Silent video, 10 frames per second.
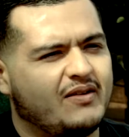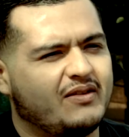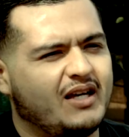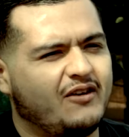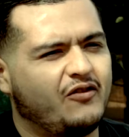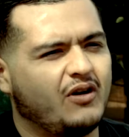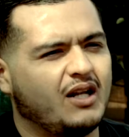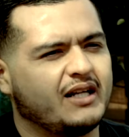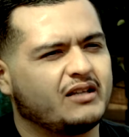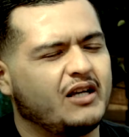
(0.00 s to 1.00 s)
they feel
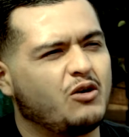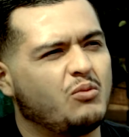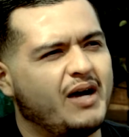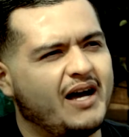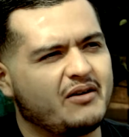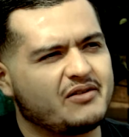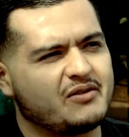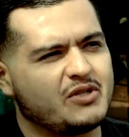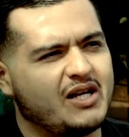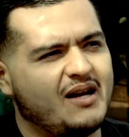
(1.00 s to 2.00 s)
like they don't matter
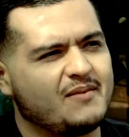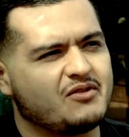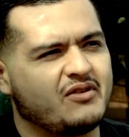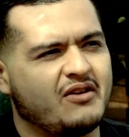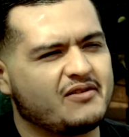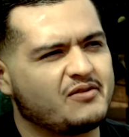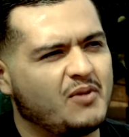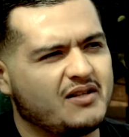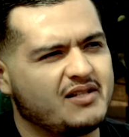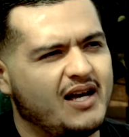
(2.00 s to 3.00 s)
sometimes, or they're in a
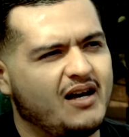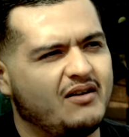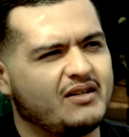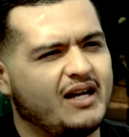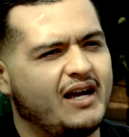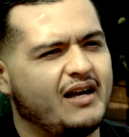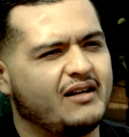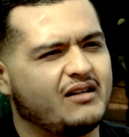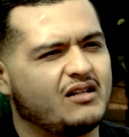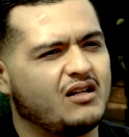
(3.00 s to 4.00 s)
small town and